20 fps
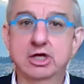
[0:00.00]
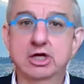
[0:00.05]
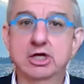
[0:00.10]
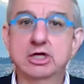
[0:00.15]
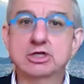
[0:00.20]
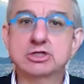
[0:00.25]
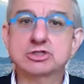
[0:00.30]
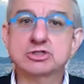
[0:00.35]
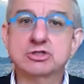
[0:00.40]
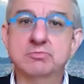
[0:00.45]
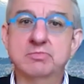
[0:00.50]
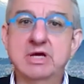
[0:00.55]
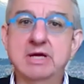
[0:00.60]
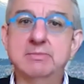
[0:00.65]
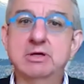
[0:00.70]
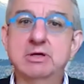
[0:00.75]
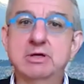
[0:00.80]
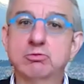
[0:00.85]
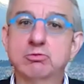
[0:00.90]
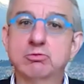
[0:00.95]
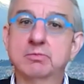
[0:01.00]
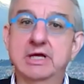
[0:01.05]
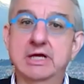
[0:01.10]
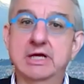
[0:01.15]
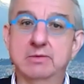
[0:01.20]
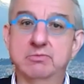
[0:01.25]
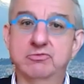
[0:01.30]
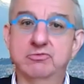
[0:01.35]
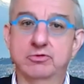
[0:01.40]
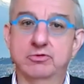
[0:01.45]
So maybe it would be
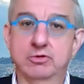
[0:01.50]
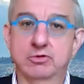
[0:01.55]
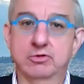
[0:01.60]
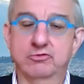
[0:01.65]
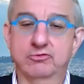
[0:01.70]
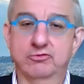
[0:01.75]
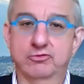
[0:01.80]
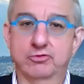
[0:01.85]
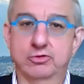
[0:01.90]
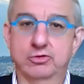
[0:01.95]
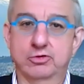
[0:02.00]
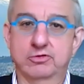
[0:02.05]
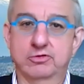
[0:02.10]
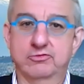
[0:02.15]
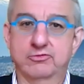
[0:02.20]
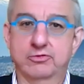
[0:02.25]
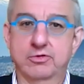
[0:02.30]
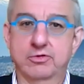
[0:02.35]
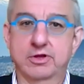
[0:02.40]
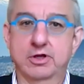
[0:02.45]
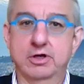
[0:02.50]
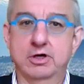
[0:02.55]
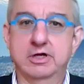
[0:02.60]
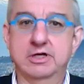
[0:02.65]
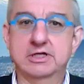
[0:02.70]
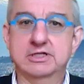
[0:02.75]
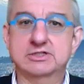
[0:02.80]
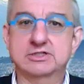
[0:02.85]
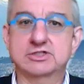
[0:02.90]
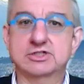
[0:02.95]
helpful for the
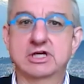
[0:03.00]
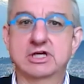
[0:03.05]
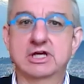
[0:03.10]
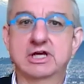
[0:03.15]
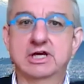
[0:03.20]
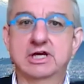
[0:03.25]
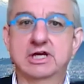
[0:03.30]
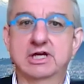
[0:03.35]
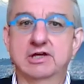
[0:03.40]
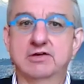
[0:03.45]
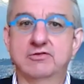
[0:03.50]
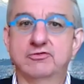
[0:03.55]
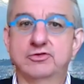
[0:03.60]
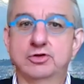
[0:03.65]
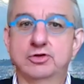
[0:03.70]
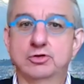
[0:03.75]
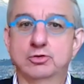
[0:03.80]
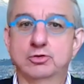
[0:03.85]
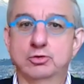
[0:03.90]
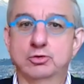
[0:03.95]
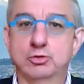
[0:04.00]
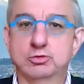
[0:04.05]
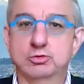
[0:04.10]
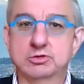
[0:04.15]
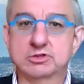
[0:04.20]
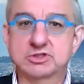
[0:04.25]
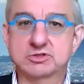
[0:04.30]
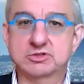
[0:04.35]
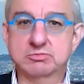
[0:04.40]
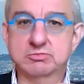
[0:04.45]
audience if you
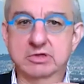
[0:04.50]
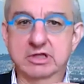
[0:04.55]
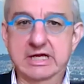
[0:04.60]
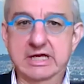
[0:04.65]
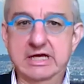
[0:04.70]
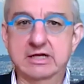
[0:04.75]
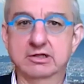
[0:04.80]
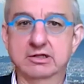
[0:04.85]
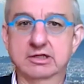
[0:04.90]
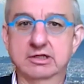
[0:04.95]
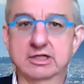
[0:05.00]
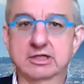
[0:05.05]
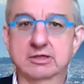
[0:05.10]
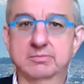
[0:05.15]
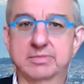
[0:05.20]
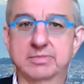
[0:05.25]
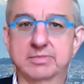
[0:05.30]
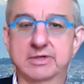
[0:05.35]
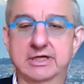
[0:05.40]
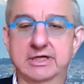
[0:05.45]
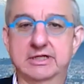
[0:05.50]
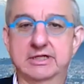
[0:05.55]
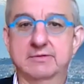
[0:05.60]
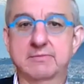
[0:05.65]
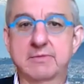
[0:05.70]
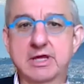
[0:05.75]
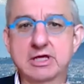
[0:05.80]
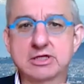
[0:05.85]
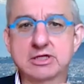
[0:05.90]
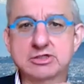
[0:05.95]
lay out a little bit,
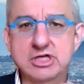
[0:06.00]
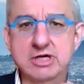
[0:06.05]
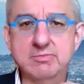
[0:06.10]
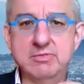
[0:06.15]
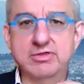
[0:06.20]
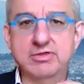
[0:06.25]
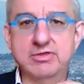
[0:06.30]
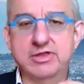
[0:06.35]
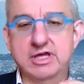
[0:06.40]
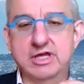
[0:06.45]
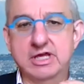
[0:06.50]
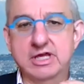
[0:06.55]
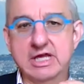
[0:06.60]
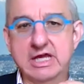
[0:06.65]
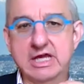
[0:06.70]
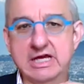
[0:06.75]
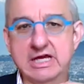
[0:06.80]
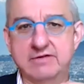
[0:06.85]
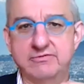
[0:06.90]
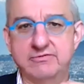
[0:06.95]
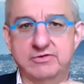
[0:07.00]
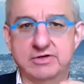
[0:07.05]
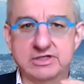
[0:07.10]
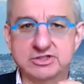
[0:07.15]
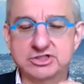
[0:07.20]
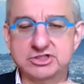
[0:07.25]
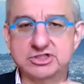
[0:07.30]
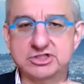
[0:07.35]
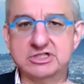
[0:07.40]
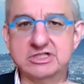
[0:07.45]
some of the evidence,
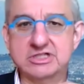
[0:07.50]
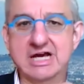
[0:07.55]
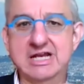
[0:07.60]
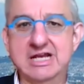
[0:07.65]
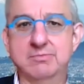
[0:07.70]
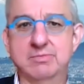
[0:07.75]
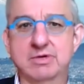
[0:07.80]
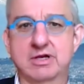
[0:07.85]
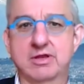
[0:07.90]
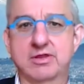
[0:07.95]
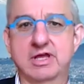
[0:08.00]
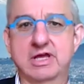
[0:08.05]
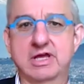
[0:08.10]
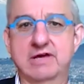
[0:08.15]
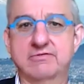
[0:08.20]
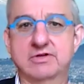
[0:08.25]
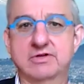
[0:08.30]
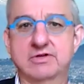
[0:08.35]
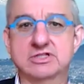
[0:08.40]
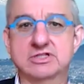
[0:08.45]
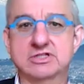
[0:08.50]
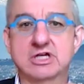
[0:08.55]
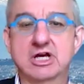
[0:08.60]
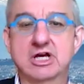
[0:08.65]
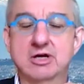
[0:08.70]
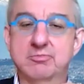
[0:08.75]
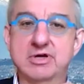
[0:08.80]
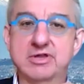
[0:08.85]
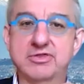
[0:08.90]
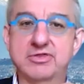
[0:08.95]
just a tiny bit of the evidence,
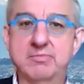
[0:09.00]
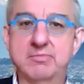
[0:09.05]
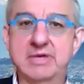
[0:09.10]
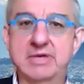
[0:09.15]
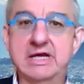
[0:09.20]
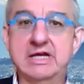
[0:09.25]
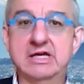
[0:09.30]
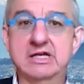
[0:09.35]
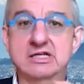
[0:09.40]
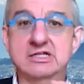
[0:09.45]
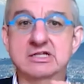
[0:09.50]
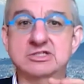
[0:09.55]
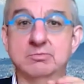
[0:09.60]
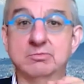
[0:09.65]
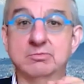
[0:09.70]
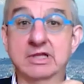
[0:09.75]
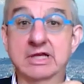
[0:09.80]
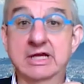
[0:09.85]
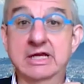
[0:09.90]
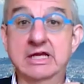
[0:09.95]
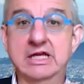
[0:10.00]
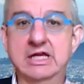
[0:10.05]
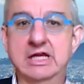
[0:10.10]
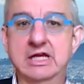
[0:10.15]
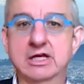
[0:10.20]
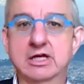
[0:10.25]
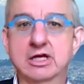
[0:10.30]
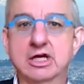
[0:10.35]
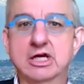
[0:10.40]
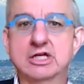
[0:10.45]
but the mechanism linking,
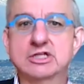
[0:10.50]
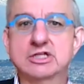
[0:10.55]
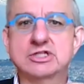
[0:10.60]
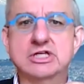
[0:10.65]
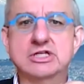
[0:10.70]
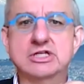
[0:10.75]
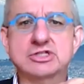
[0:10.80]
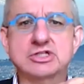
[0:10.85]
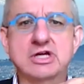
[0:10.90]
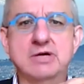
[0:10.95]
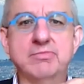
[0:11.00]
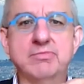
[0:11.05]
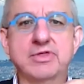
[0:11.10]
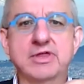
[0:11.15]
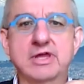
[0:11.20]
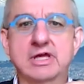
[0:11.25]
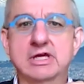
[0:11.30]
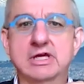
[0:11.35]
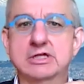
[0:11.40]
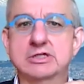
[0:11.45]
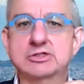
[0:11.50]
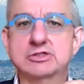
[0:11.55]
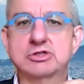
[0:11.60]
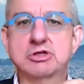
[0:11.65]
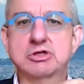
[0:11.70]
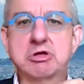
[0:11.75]
say something is,